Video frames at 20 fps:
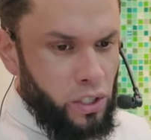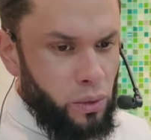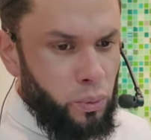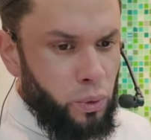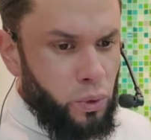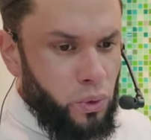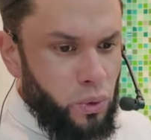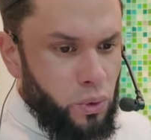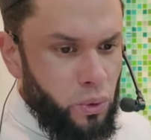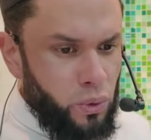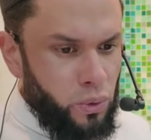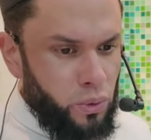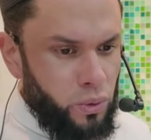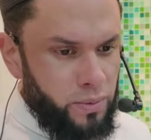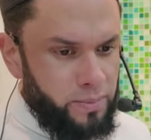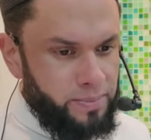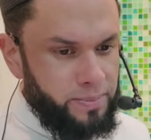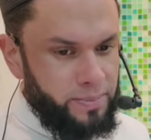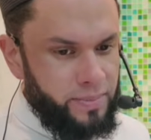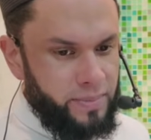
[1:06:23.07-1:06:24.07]
So
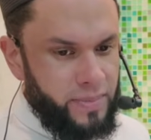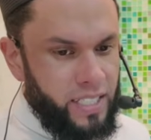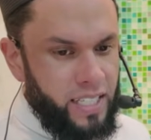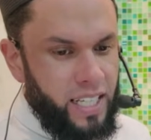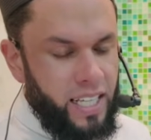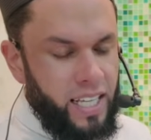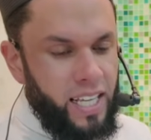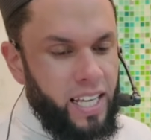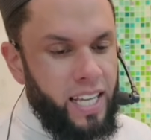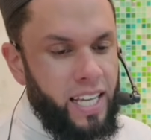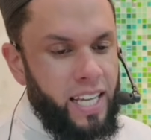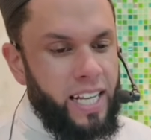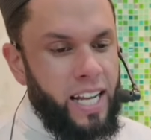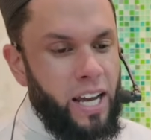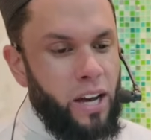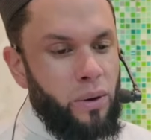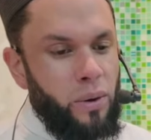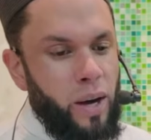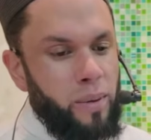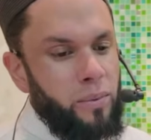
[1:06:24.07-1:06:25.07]
wudu.
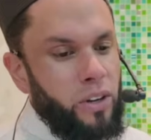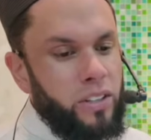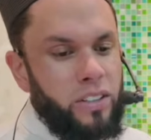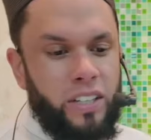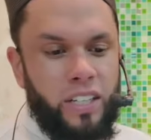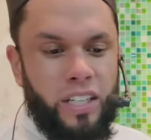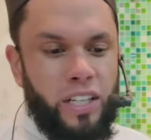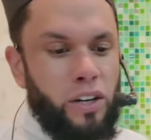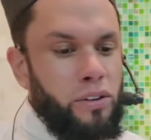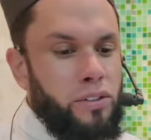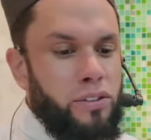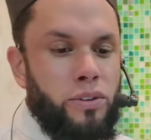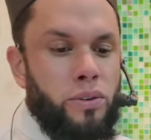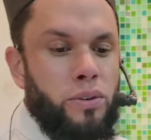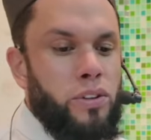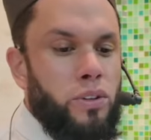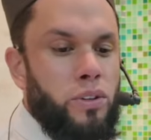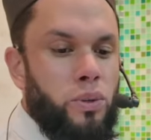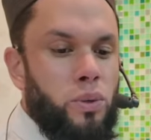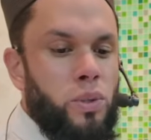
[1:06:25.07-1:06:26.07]
Now, I'm not going to go
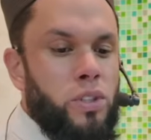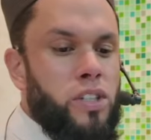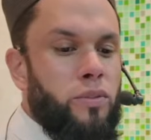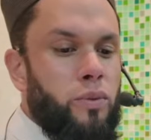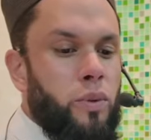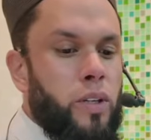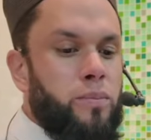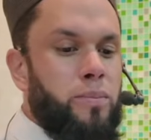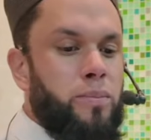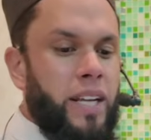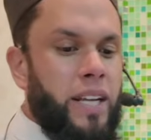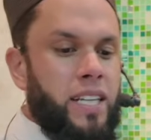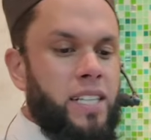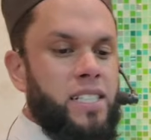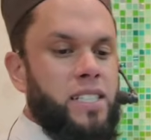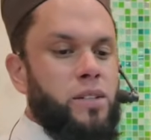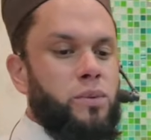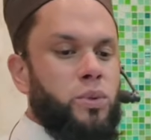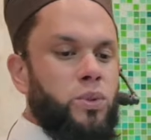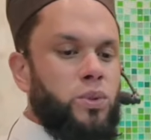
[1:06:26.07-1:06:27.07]
through the rules of what
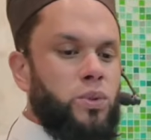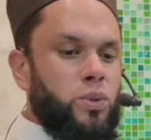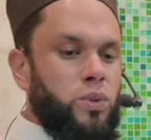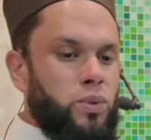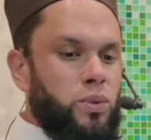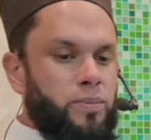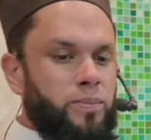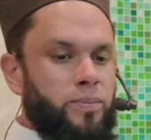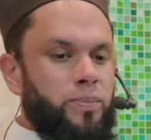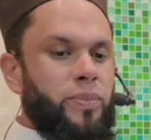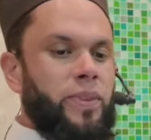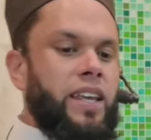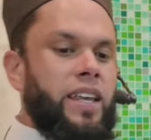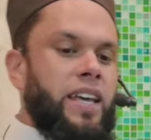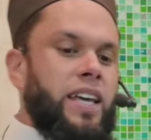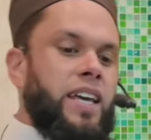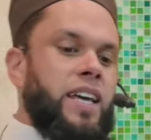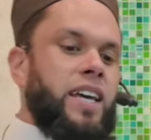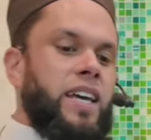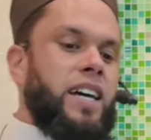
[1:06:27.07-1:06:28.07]
breaks the wudu
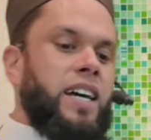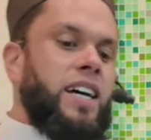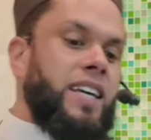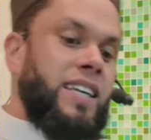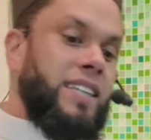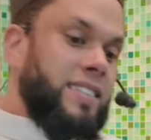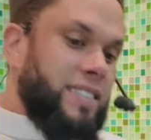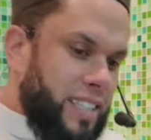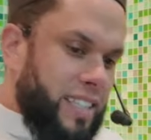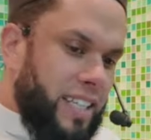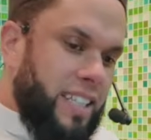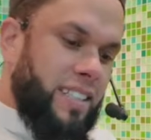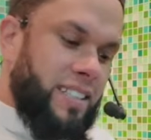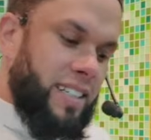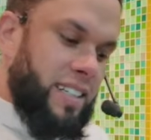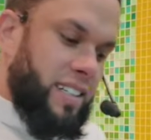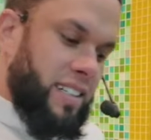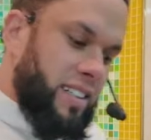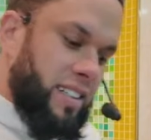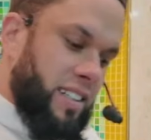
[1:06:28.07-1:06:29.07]
in
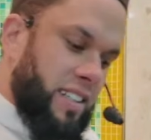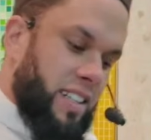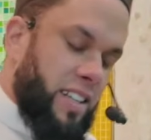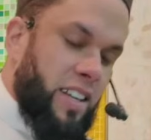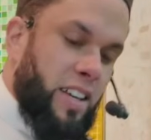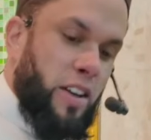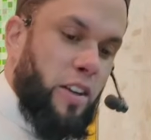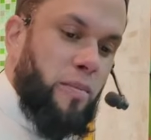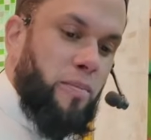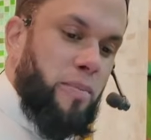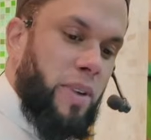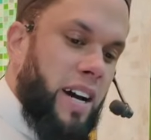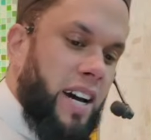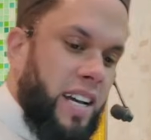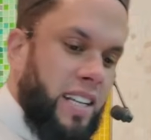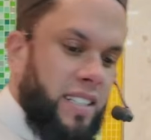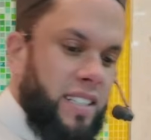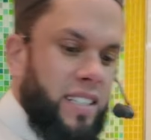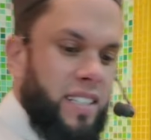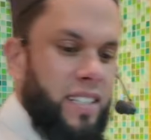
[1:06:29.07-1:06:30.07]
detail,
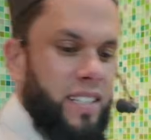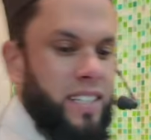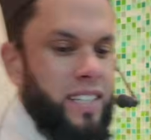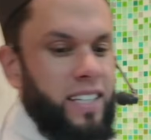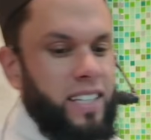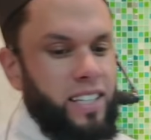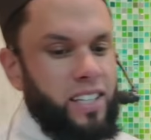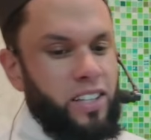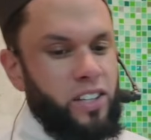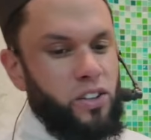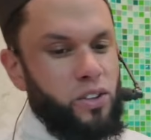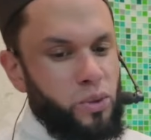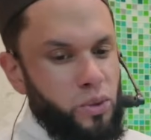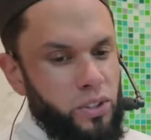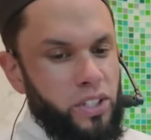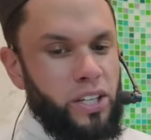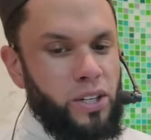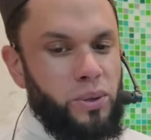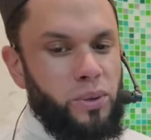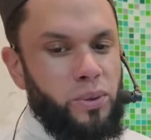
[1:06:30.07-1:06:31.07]
but
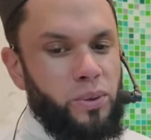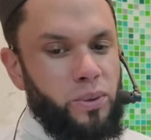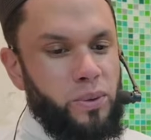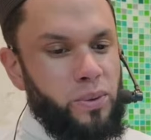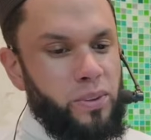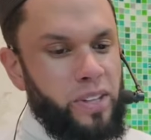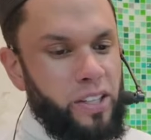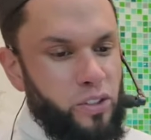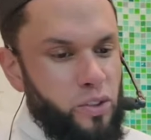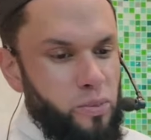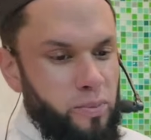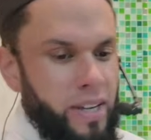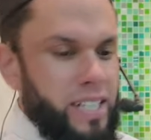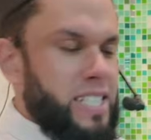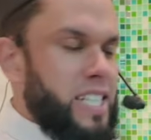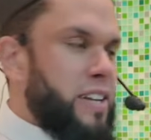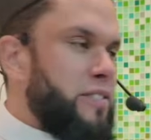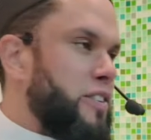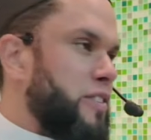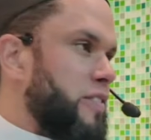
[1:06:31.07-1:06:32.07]
you know that you
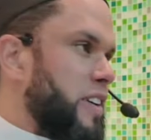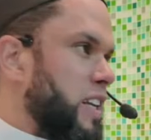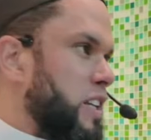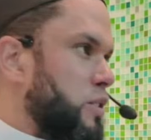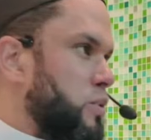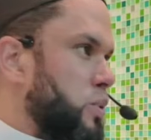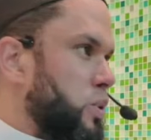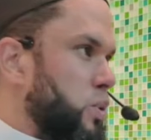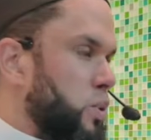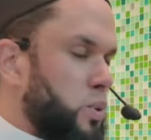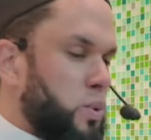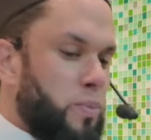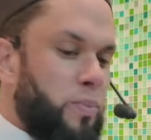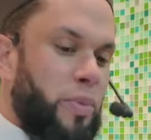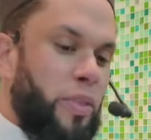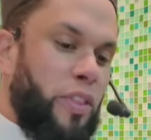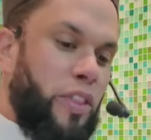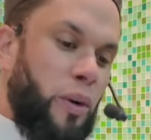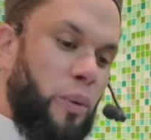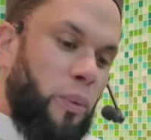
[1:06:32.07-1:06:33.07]
must have a valid wudu.
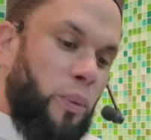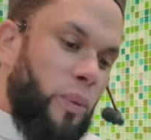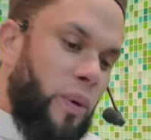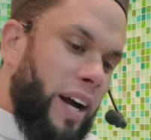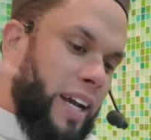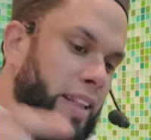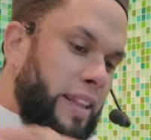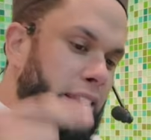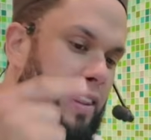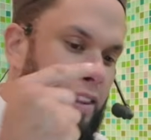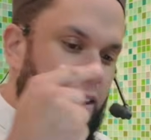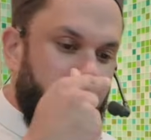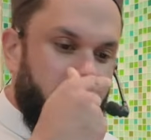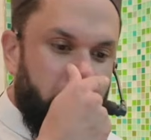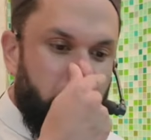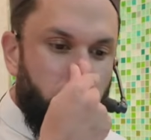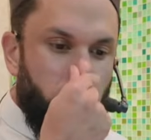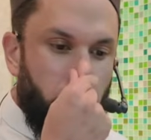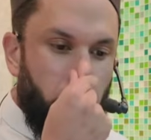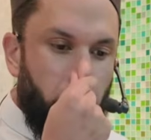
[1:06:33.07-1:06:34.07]
The one
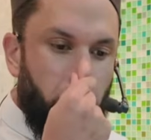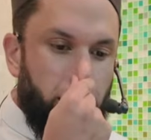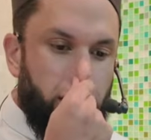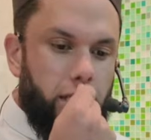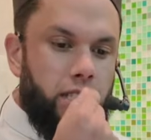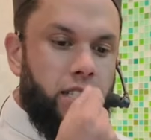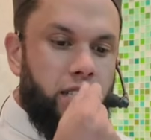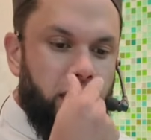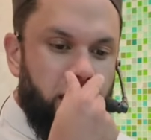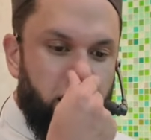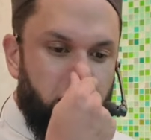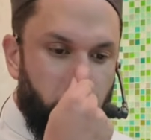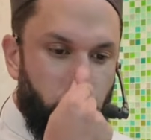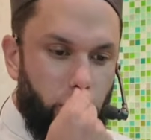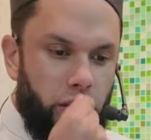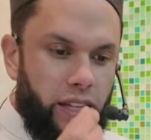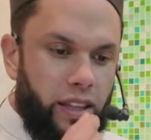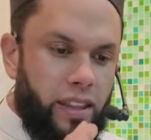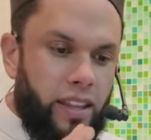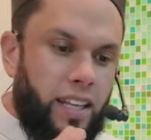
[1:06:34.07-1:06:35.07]
thing that you are
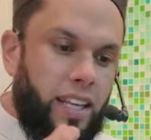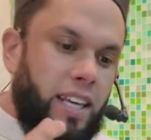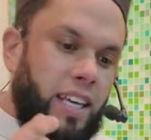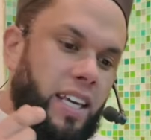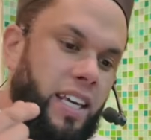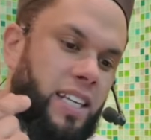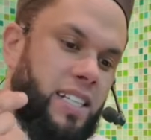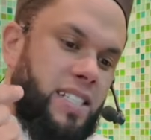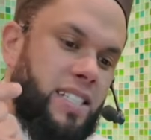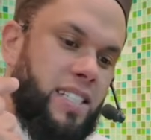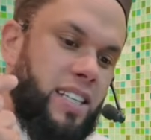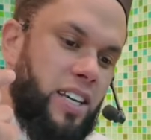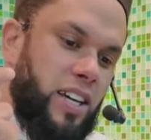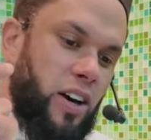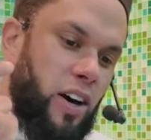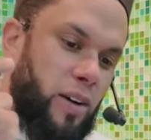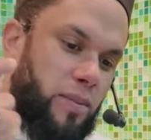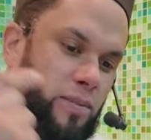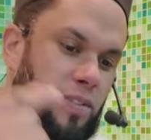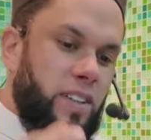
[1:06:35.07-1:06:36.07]
concerned with is
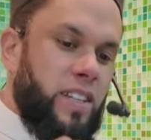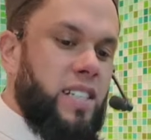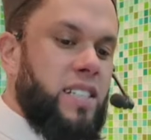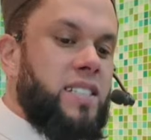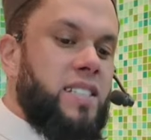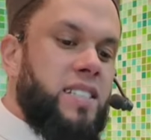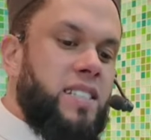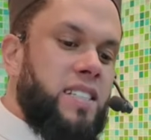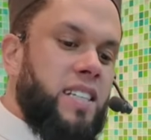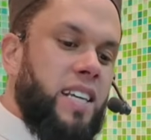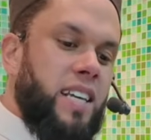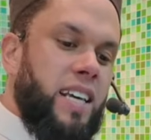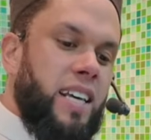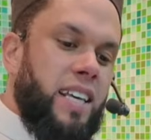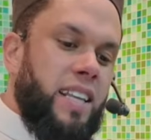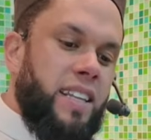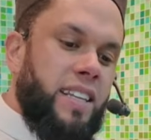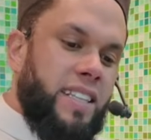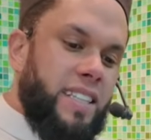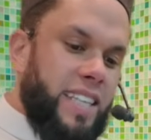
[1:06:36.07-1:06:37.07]
the obvious,
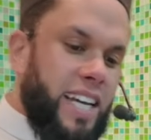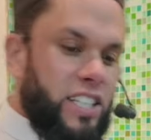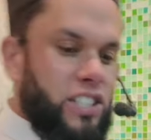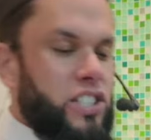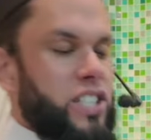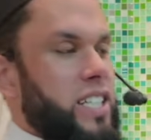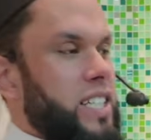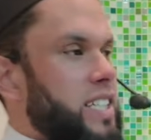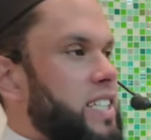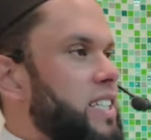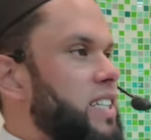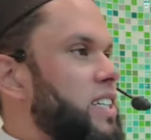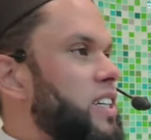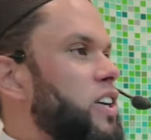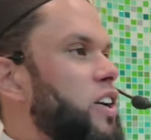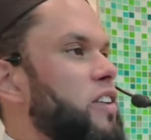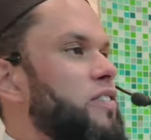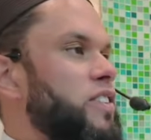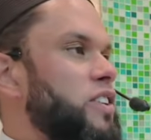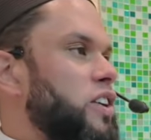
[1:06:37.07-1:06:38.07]
the touching
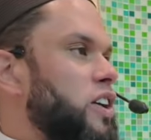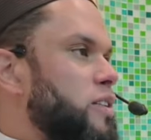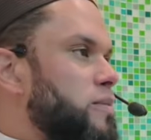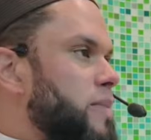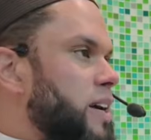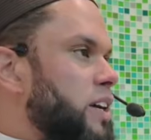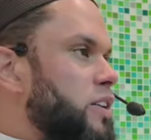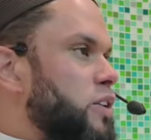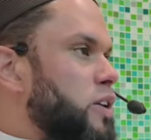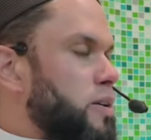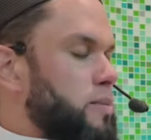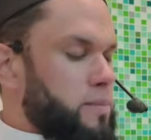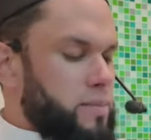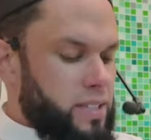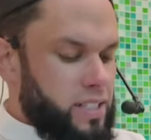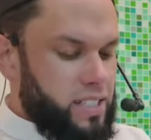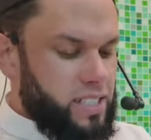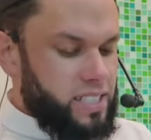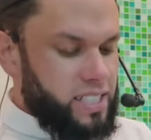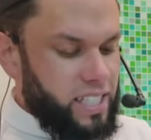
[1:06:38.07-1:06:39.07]
of a
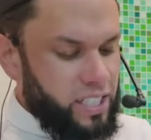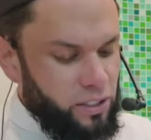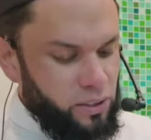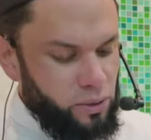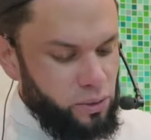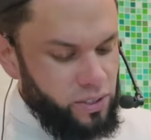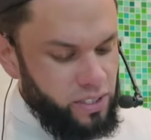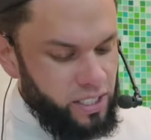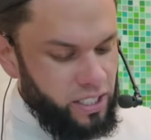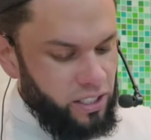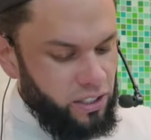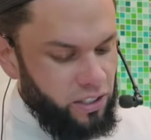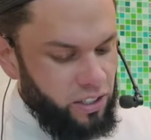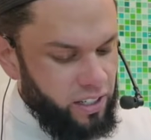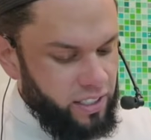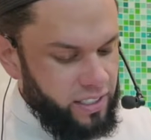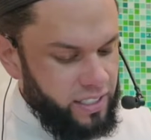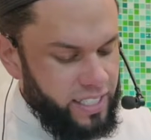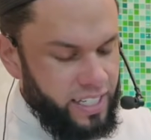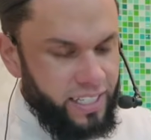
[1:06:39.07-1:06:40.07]
non-mahram, skin-to-skin
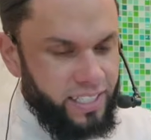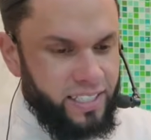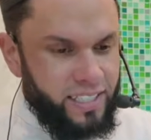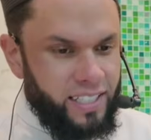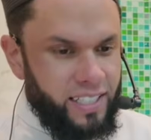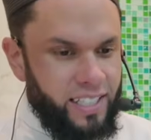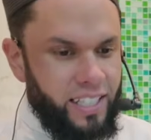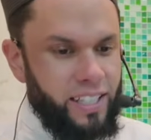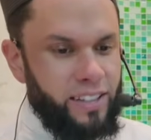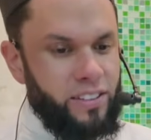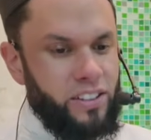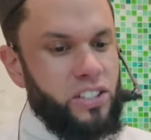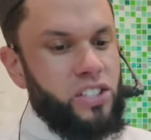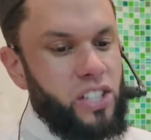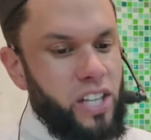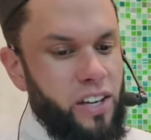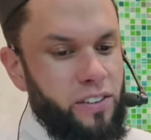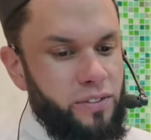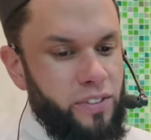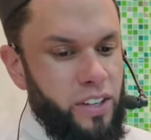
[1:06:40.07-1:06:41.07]
contact. In the
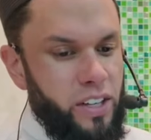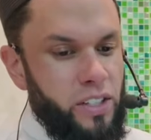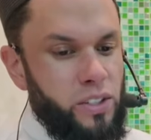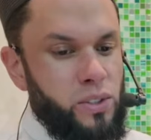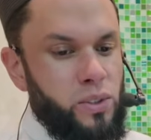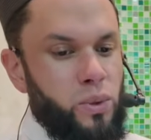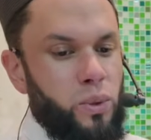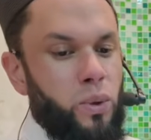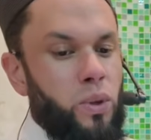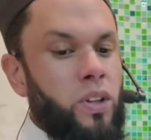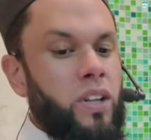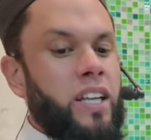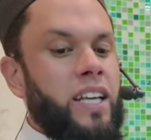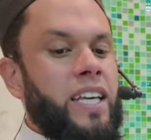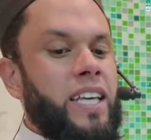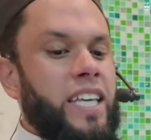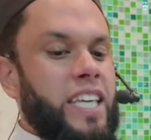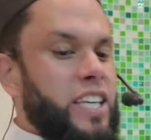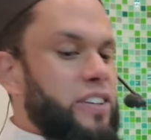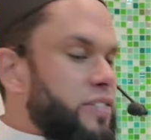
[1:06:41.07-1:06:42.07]
Shafi'i school,
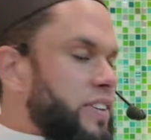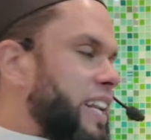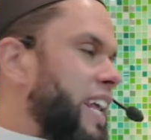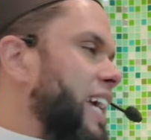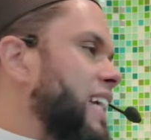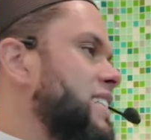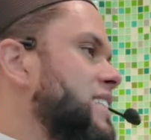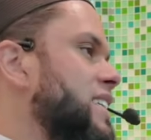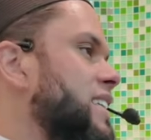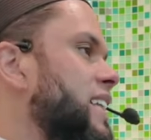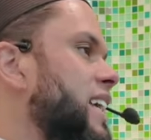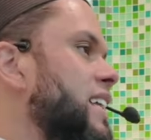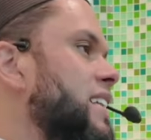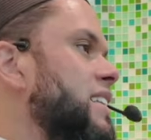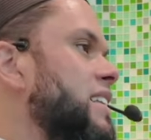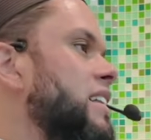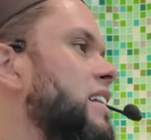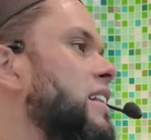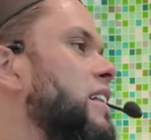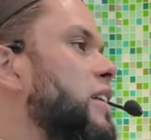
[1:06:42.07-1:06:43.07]
even
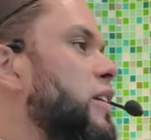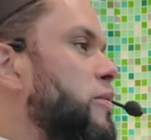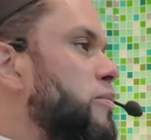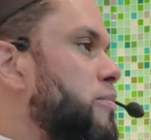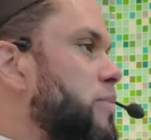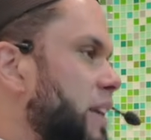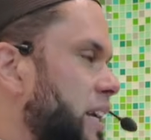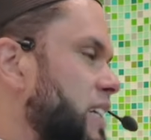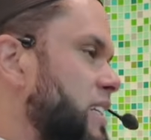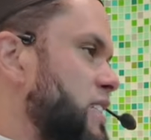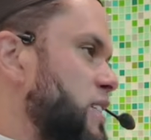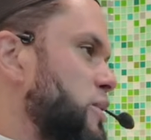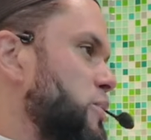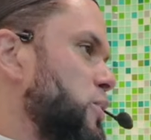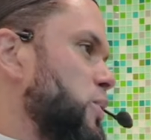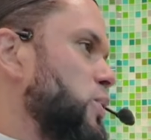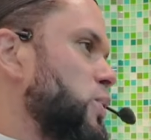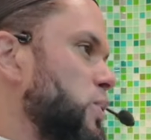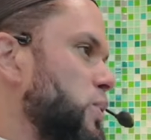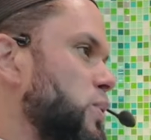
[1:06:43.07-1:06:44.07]
accidental breaks
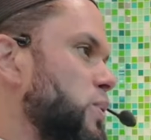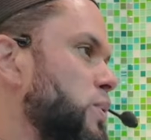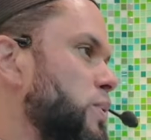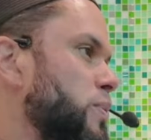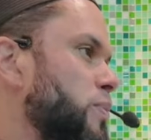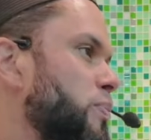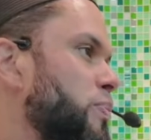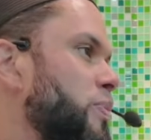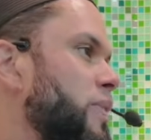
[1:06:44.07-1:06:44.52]
the wudu.